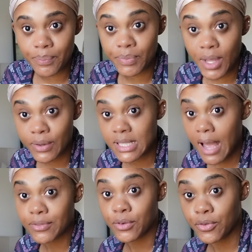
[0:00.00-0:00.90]
Now it's
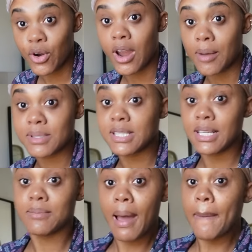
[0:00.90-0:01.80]
after four. I'm still
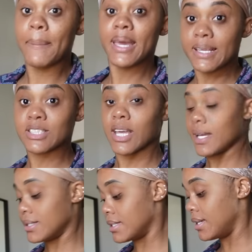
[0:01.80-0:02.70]
in my
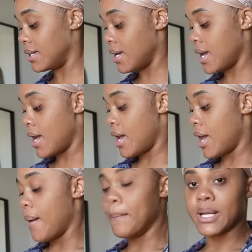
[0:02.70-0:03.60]
PJs,
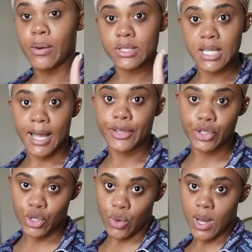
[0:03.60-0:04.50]
but I was like, you
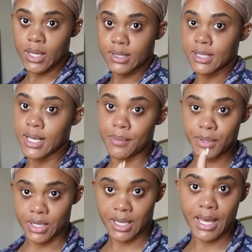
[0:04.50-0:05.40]
know what? I'm
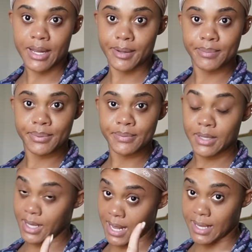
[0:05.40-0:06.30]
gonna get up,
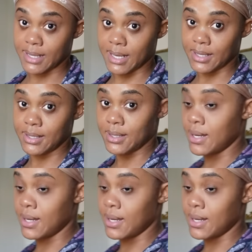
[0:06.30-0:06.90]
and I did.